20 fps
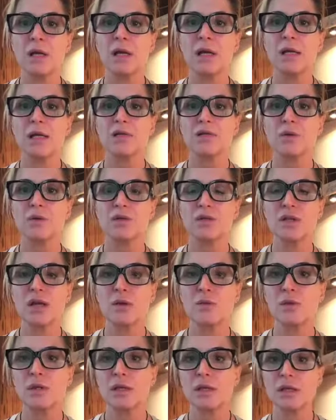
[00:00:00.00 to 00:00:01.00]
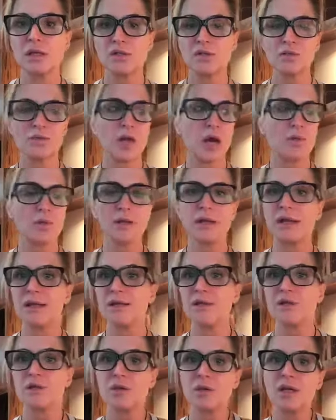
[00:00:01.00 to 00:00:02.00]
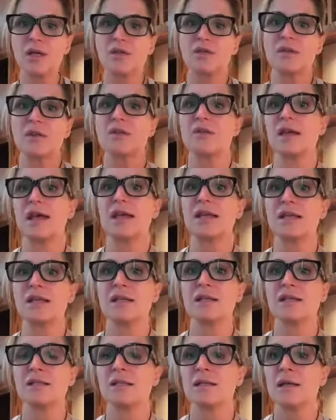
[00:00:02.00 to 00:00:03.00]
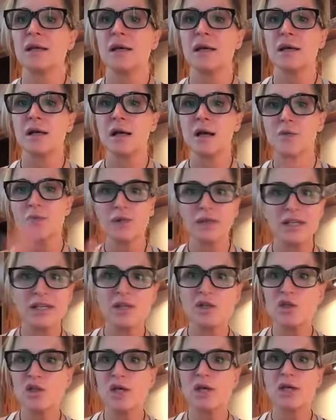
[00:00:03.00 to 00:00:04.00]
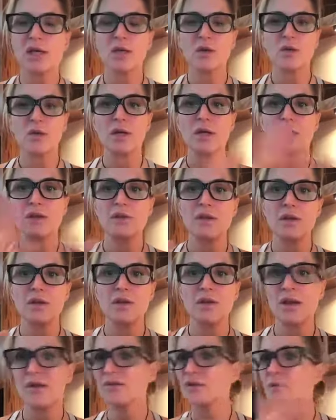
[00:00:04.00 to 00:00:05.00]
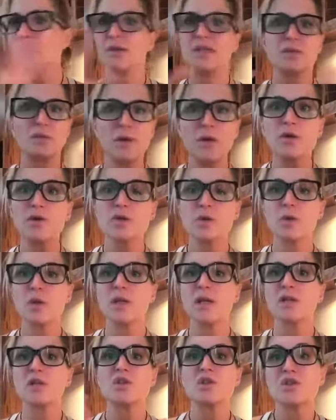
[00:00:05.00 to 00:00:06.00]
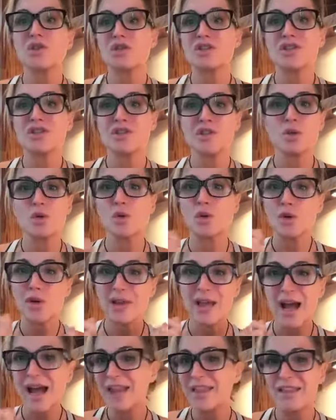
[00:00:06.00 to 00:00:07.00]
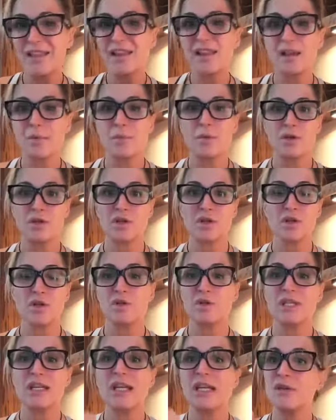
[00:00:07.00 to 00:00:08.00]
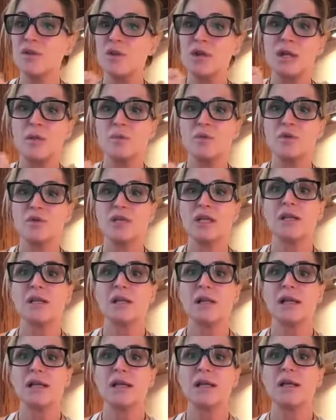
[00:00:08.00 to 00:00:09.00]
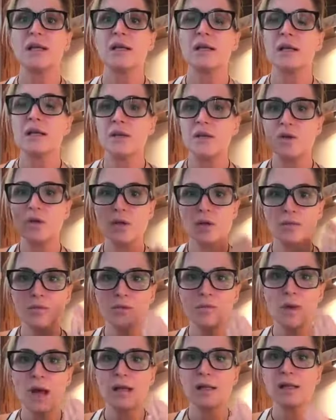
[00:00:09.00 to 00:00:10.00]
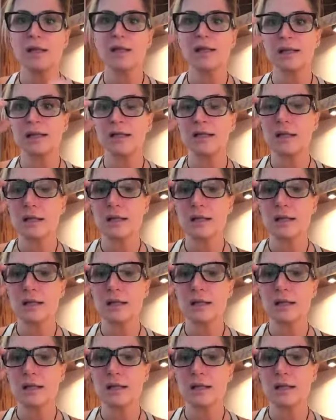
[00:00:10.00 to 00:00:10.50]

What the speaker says: So it's not related to anything that is a religion or anything. You have to be spiritual. It's just a tool. I think like brushing your teeth, you keep your teeth clean, you keep your mind clean.